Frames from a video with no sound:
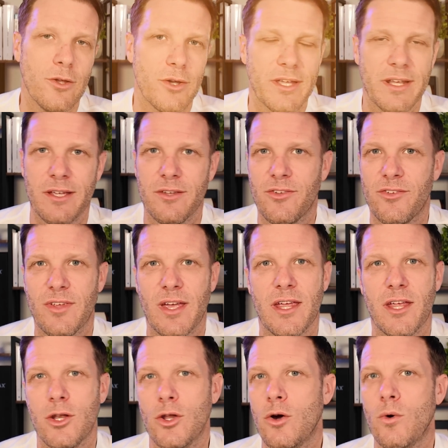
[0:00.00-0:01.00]
look at it and
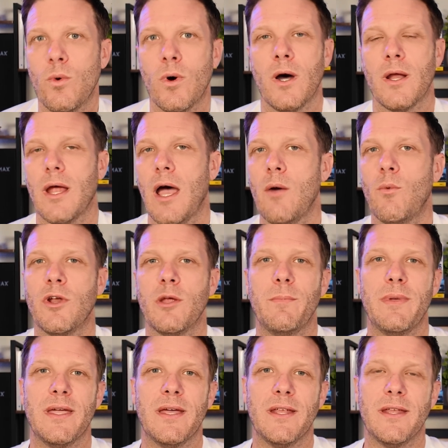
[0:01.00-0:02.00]
say, you know what, I want to
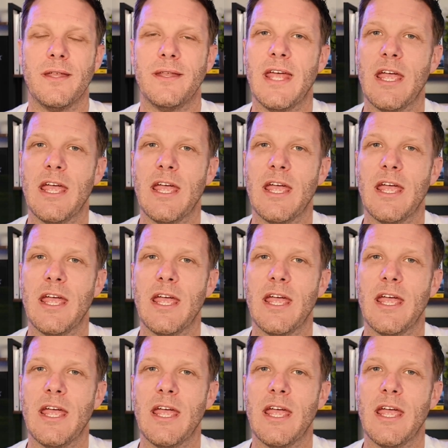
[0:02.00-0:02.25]
be in a